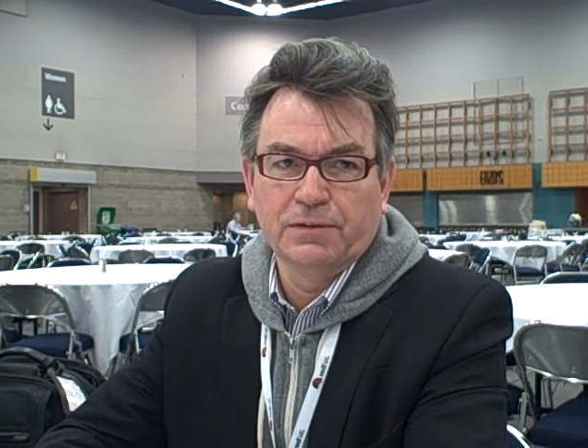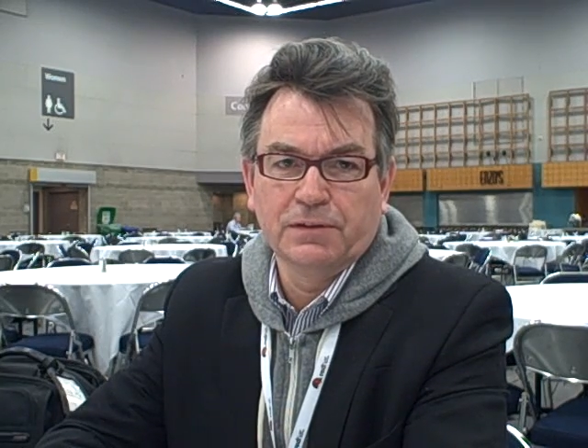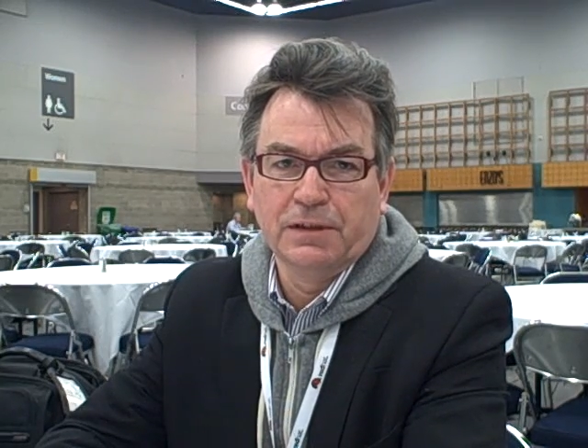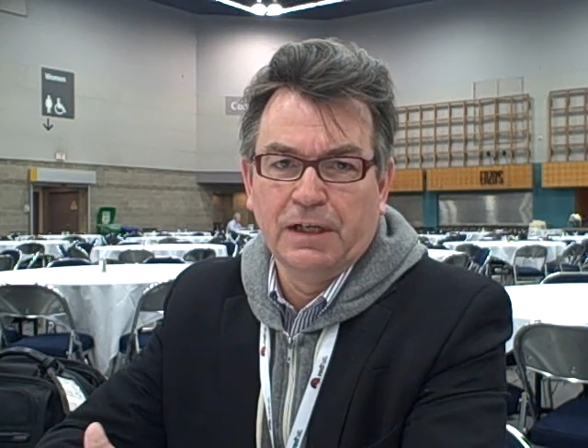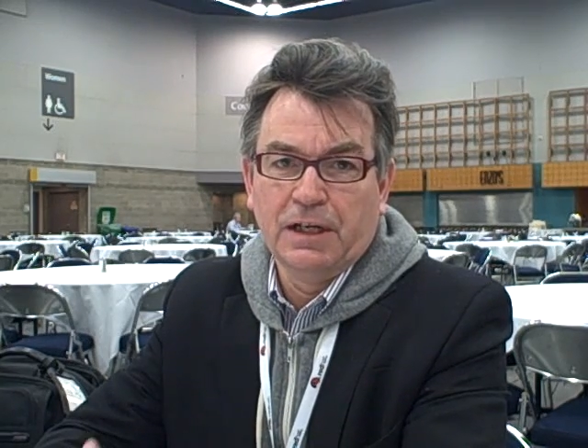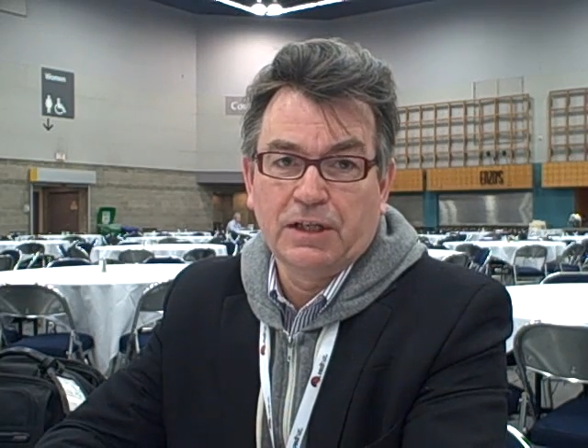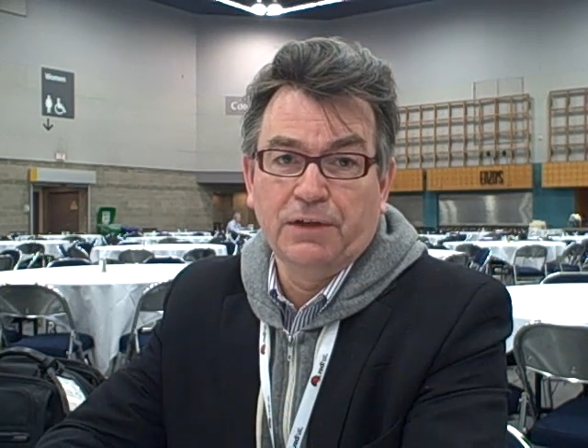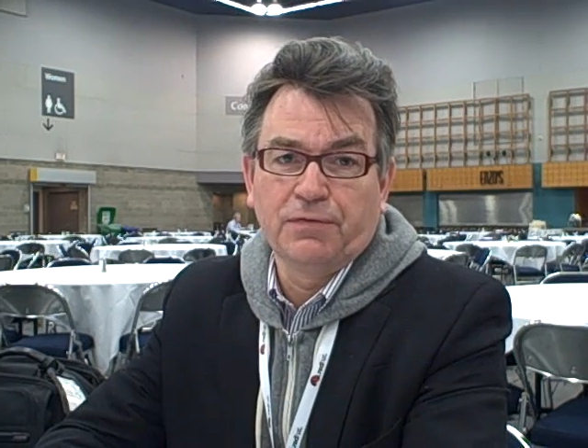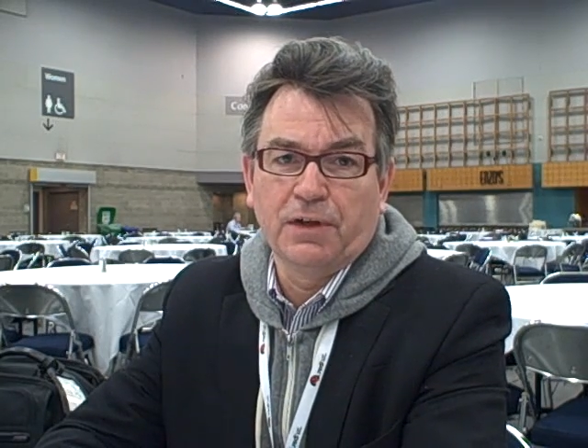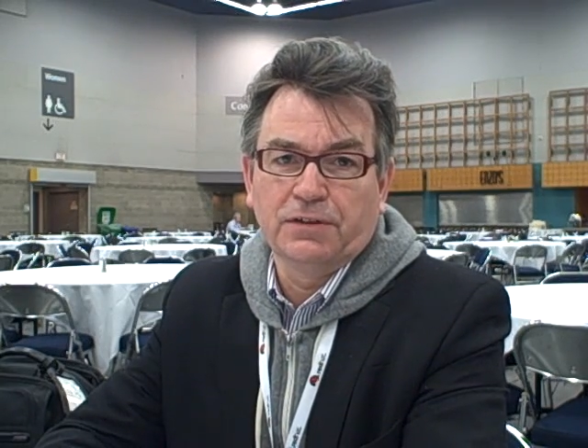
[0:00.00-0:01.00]
And
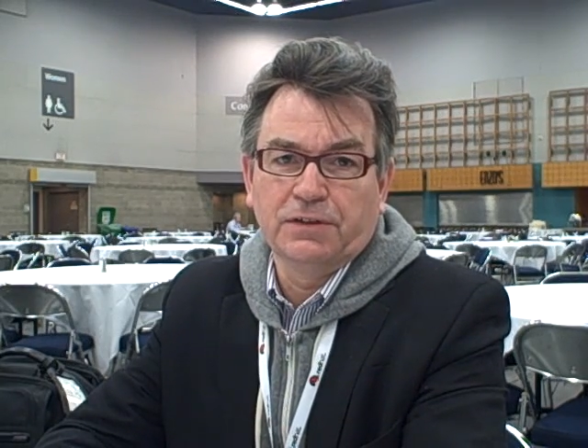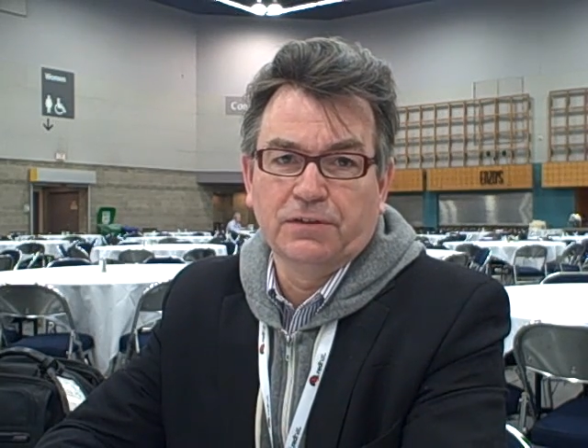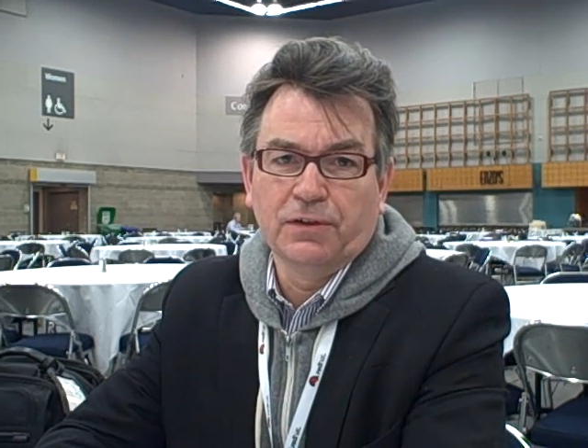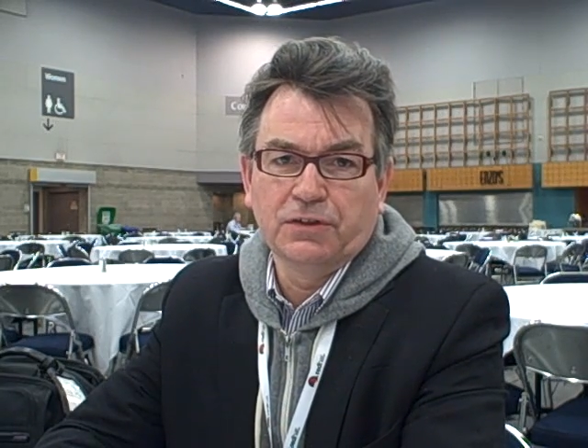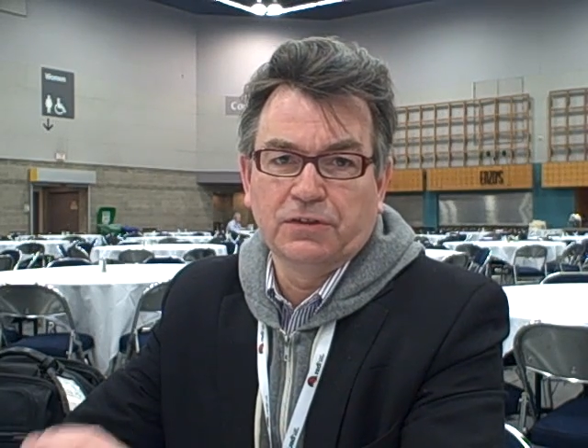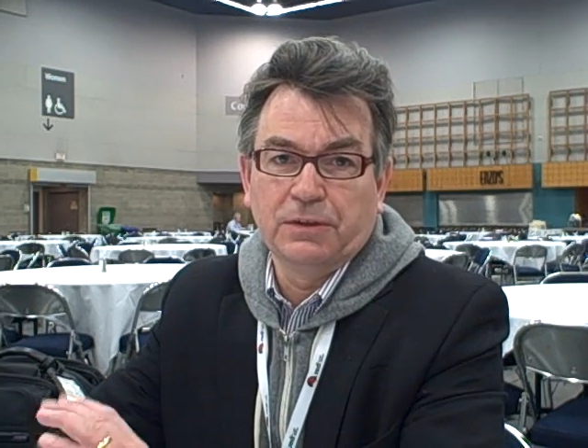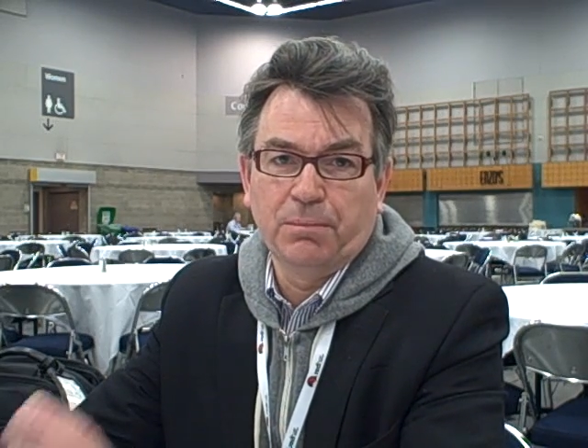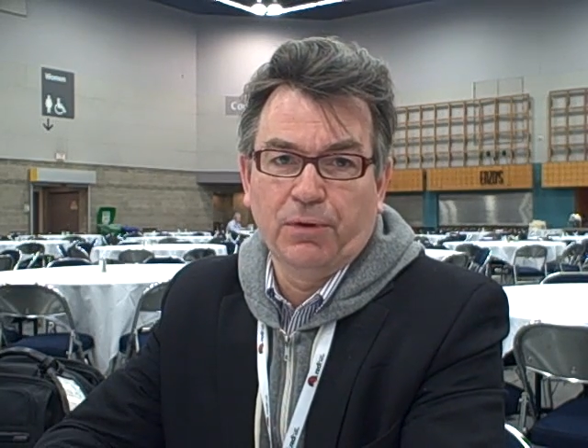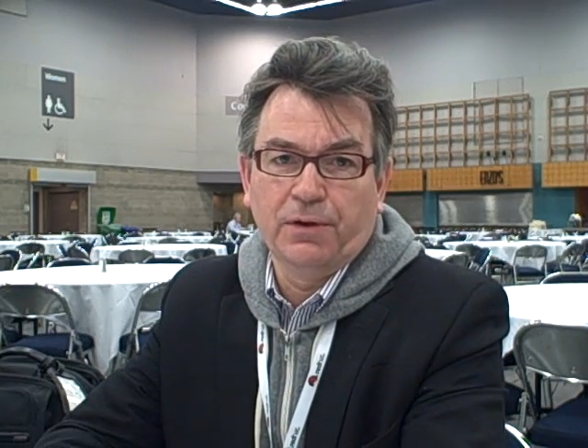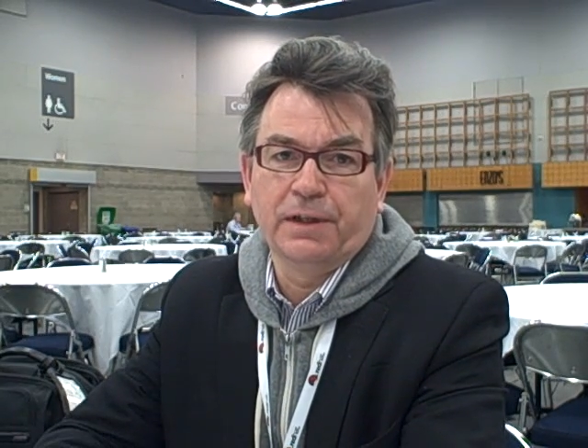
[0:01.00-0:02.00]
key for us is not just
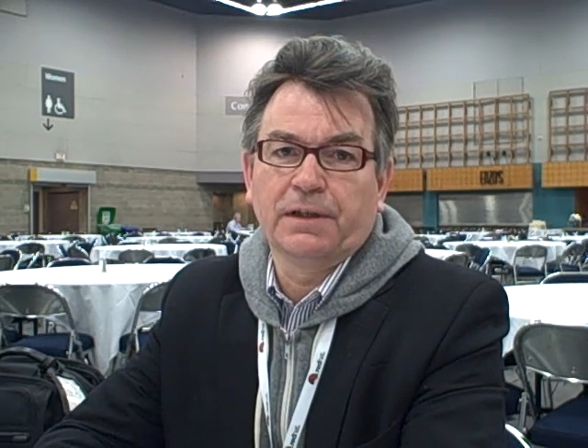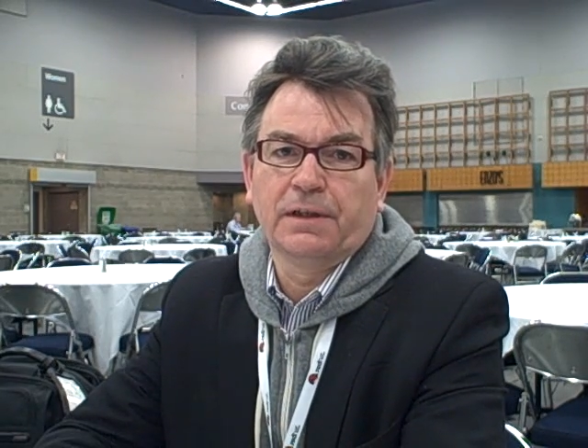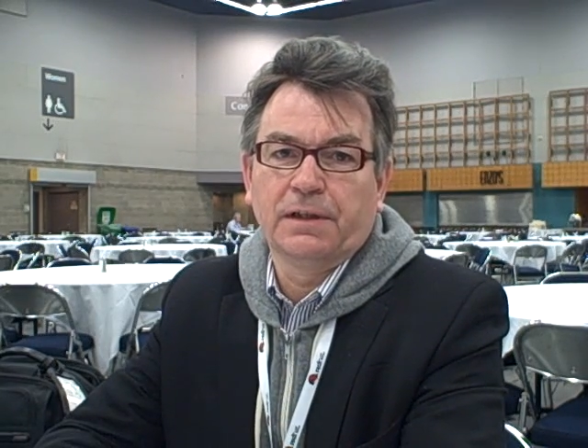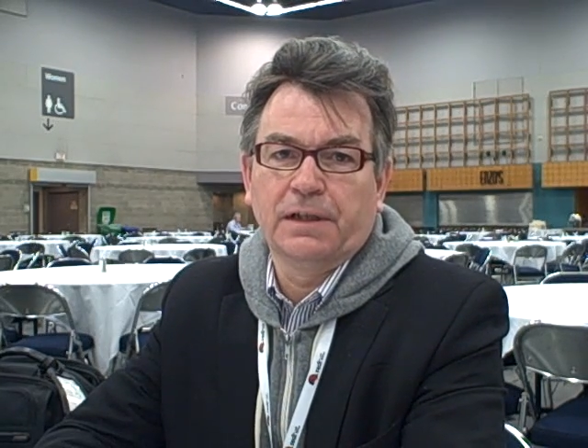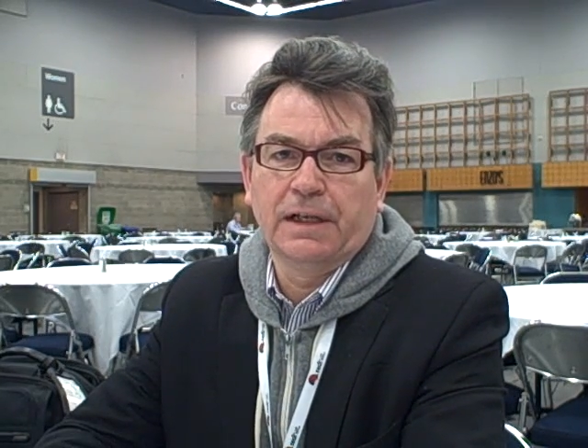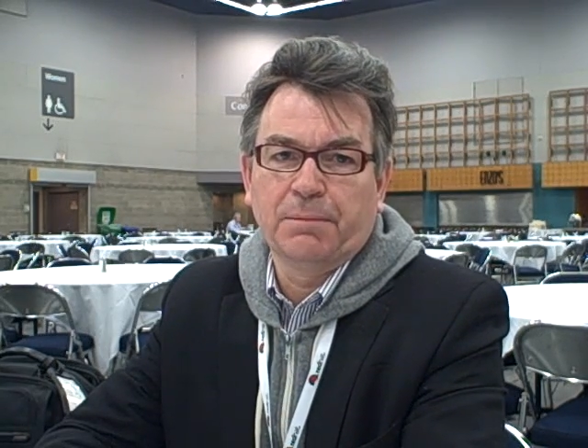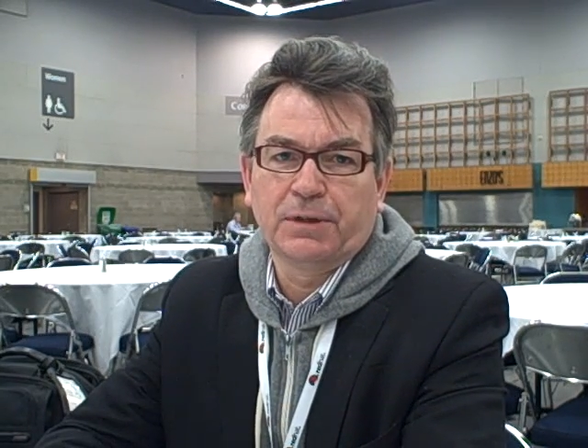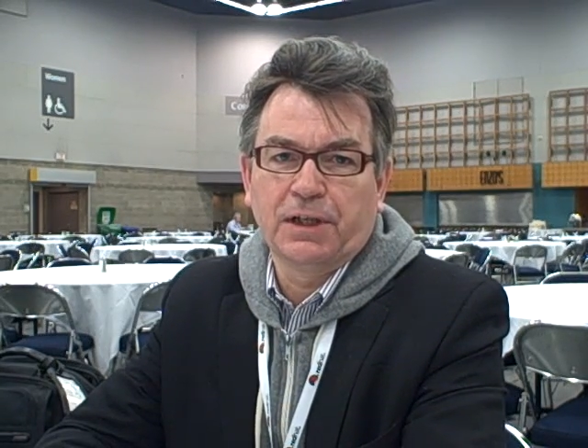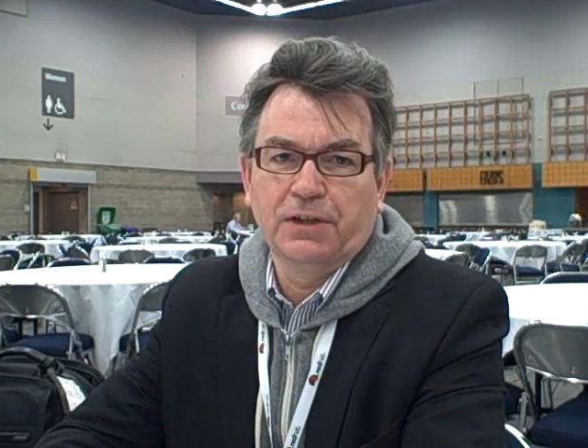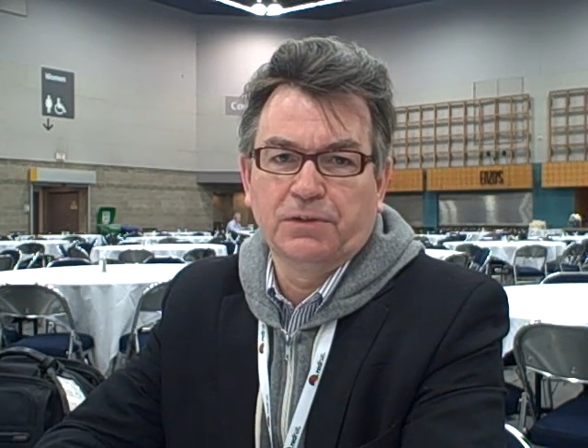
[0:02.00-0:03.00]
deploying an
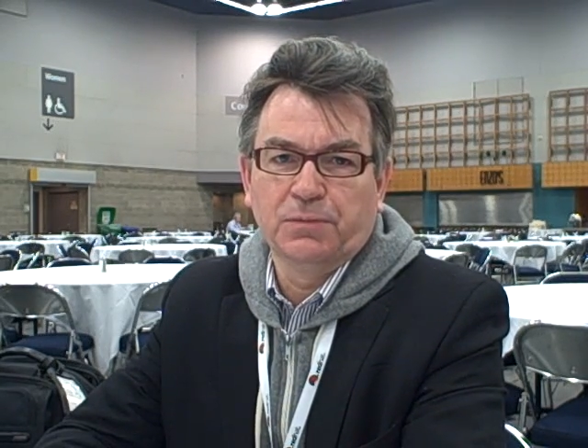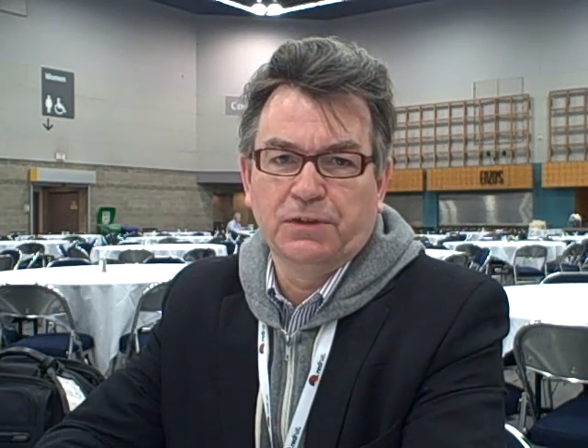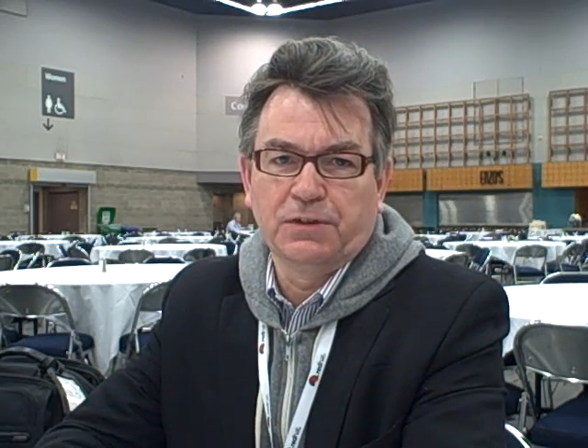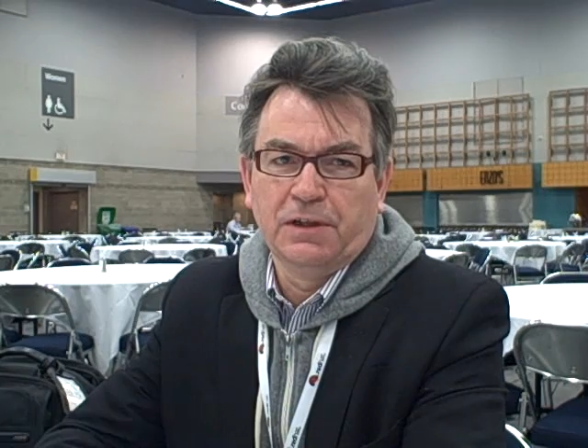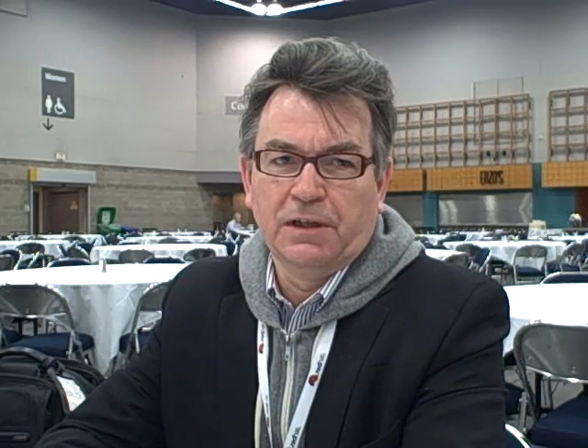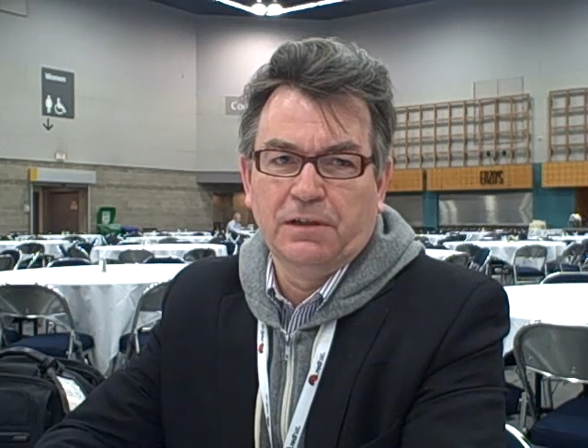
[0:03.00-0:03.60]
application, which